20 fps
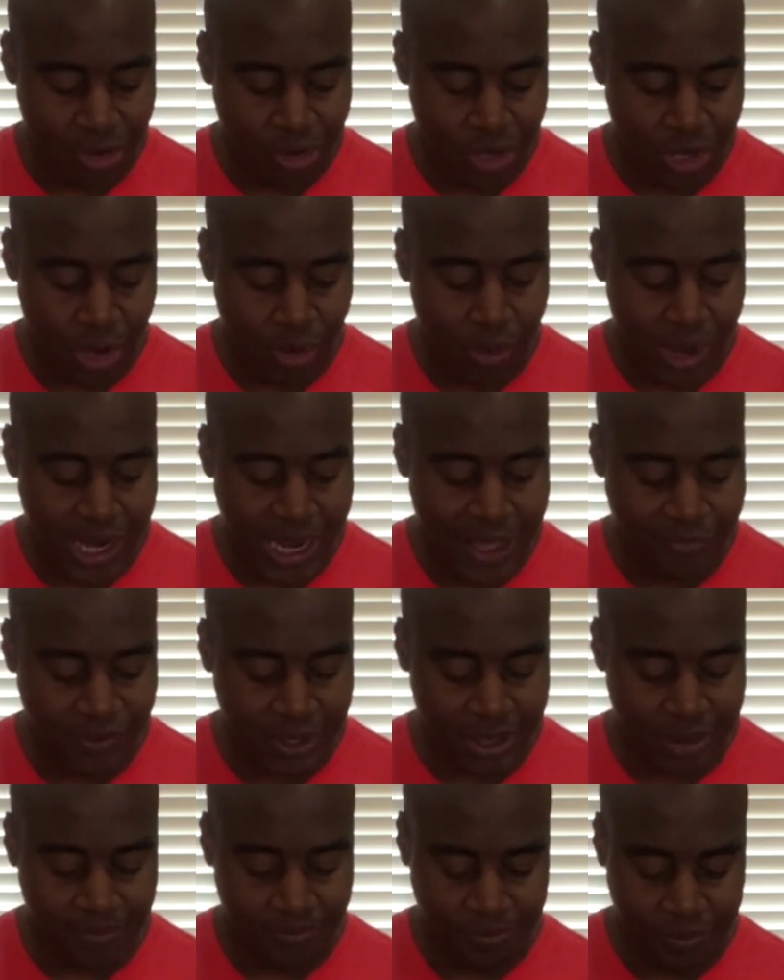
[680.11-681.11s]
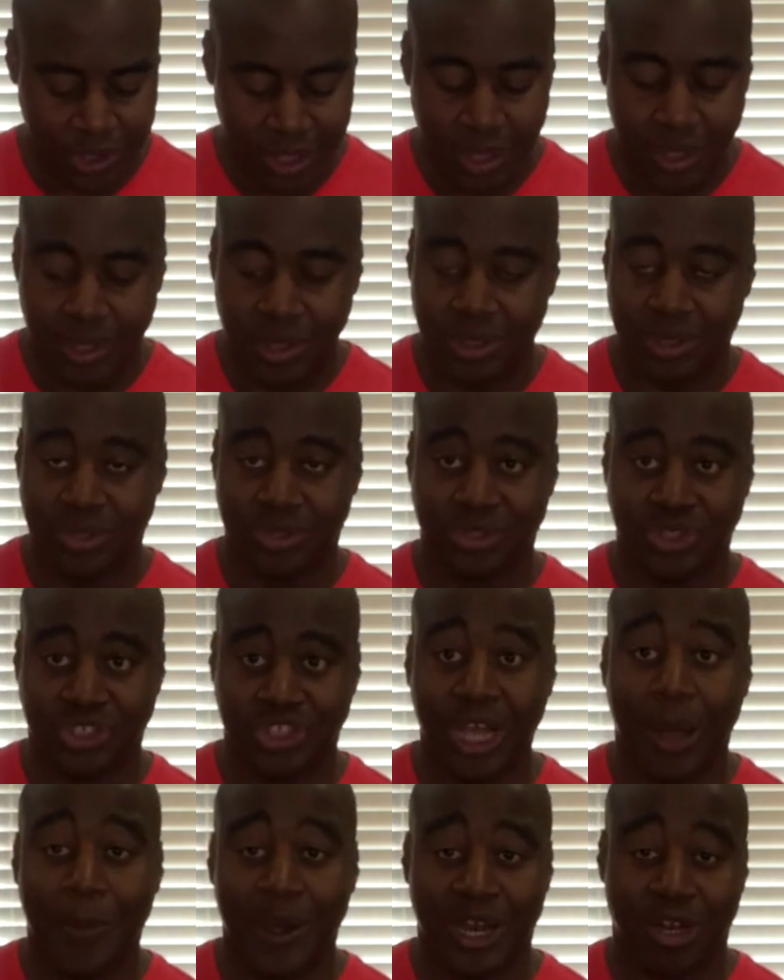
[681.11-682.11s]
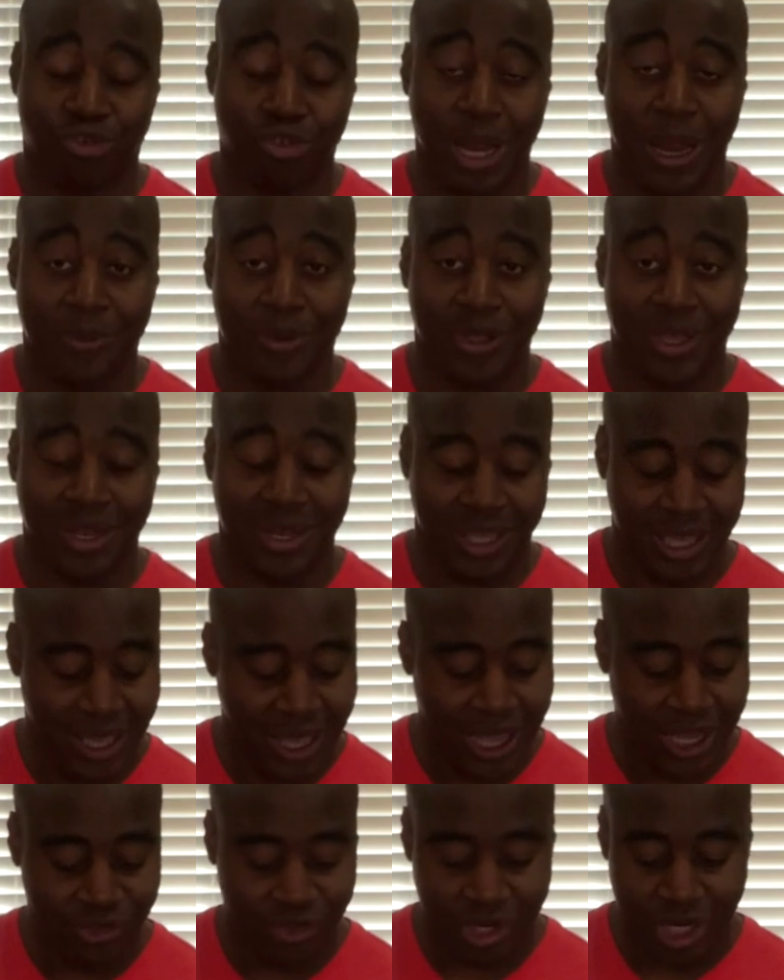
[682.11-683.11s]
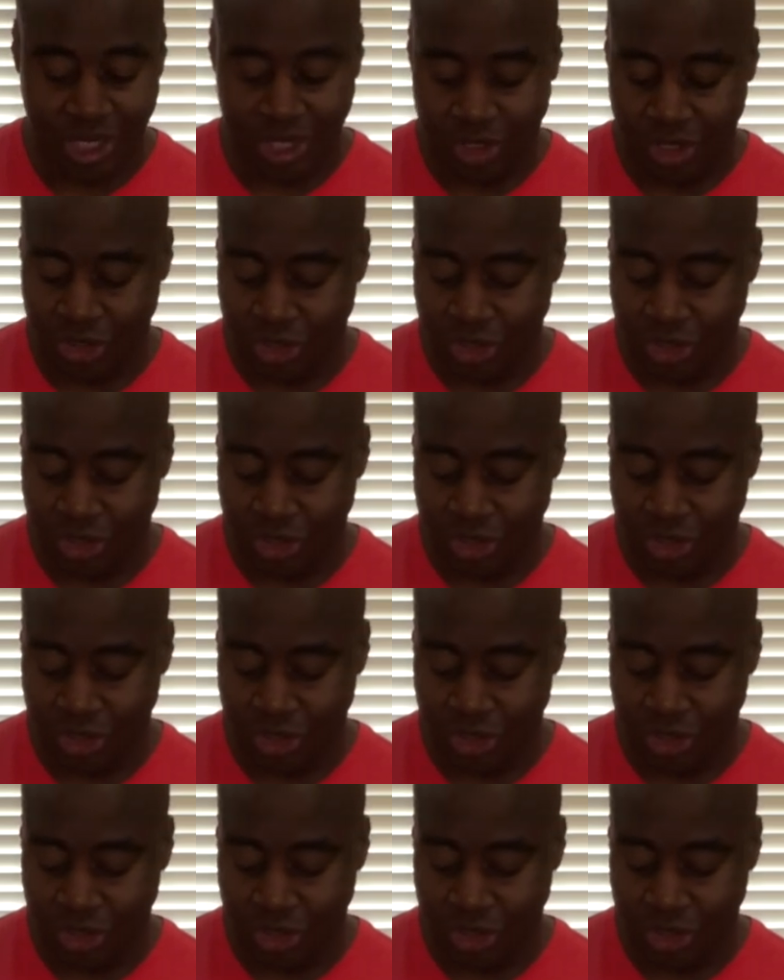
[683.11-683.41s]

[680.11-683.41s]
You don't want to have to jump on a trampoline to get hydrated.